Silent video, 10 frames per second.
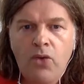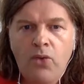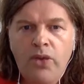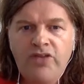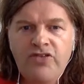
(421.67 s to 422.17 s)

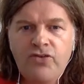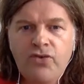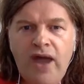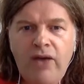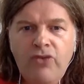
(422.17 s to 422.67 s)
We
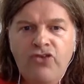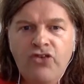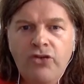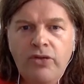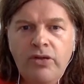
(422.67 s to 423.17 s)
surround
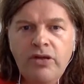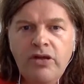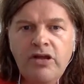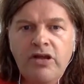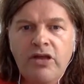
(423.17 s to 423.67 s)
you
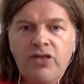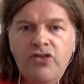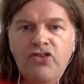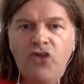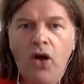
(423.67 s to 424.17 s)
at the
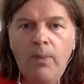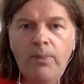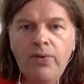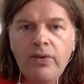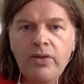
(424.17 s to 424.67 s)
top
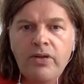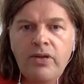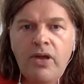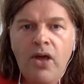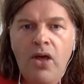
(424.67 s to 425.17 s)

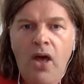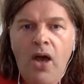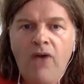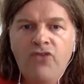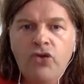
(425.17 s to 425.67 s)

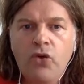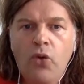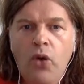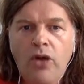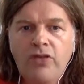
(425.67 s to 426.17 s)
of the
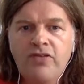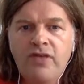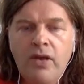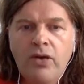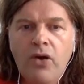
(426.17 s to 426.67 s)
quad's
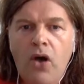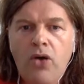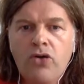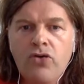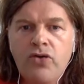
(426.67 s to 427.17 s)

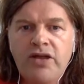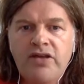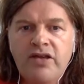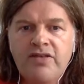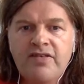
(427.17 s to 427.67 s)
concrete
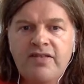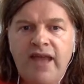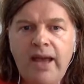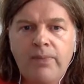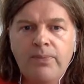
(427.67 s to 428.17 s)

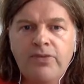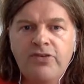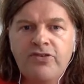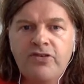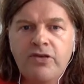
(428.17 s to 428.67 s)

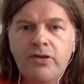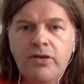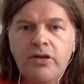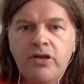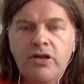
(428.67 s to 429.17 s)
steps.
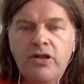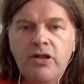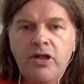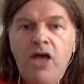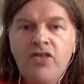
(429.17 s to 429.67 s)

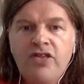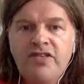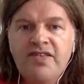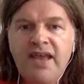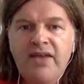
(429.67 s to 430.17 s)
The
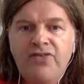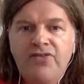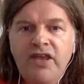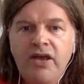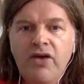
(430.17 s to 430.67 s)

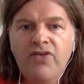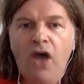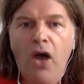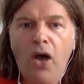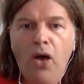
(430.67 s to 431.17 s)
safety of
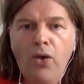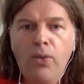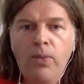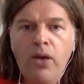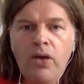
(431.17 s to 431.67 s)

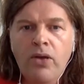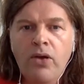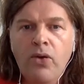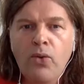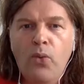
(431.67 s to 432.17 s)
home,
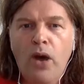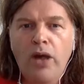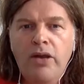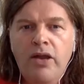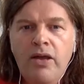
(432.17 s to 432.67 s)

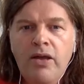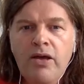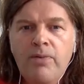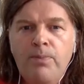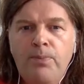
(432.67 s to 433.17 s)
one
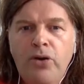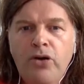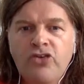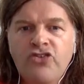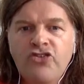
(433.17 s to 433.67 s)

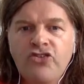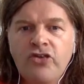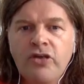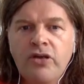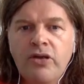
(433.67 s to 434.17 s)
push
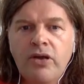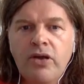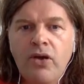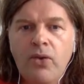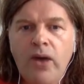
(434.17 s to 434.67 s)

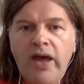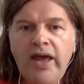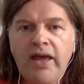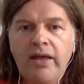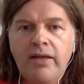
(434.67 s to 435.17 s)

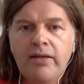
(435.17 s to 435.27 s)
away.